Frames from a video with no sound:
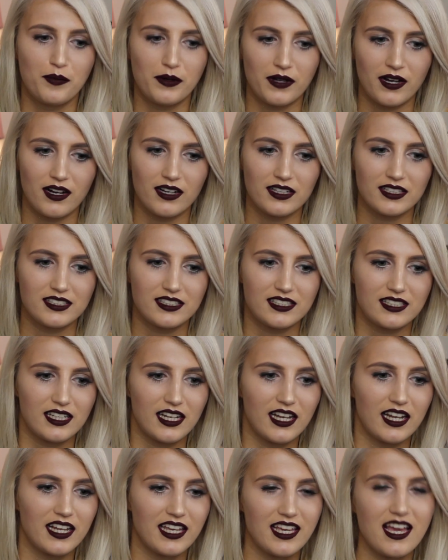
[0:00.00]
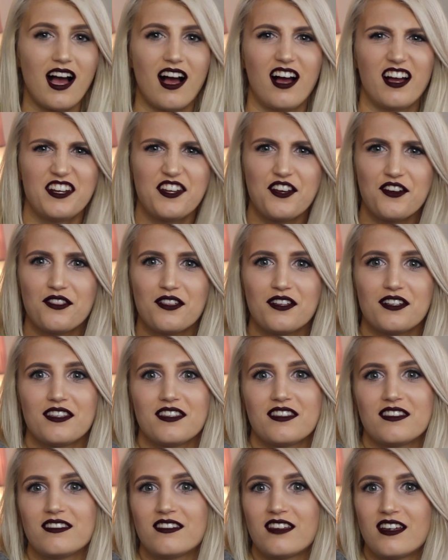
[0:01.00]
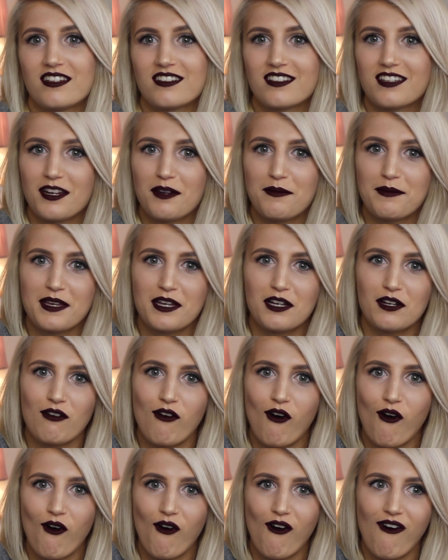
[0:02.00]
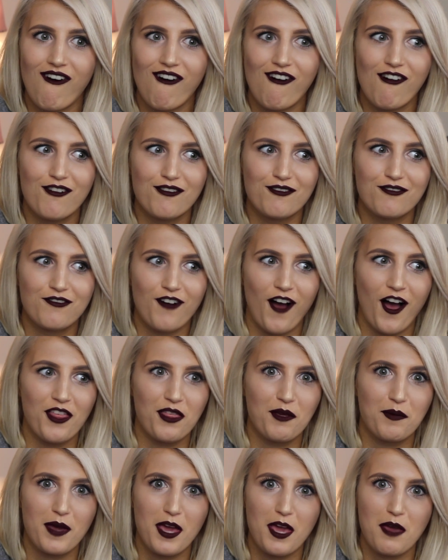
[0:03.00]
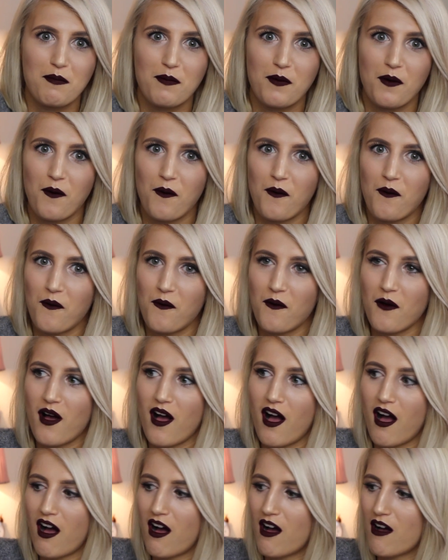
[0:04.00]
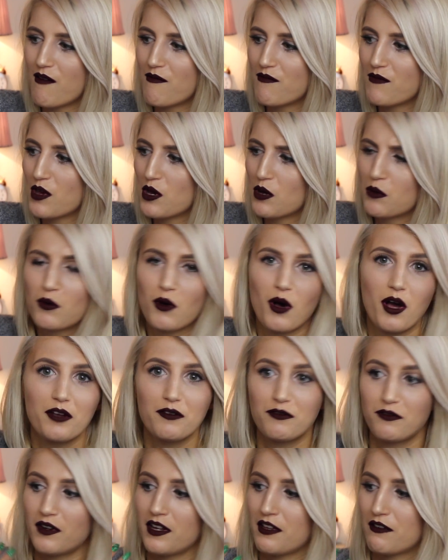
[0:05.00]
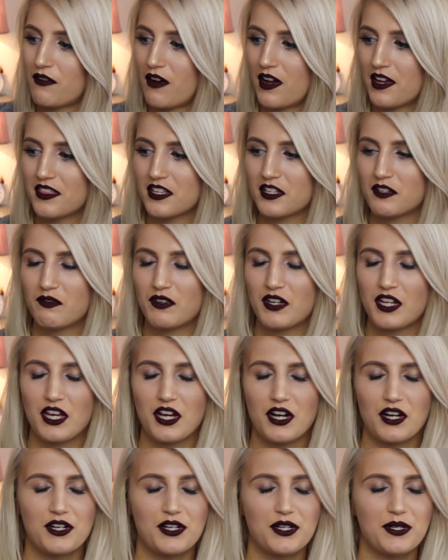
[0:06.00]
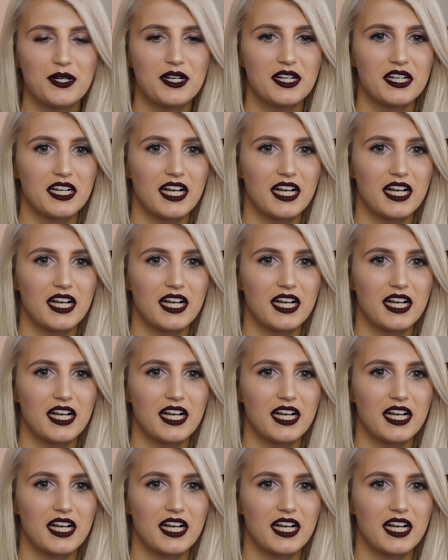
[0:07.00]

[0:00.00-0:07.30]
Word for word: But yeah, I know that there's gonna be a lot of other people um, who will hopefully find this video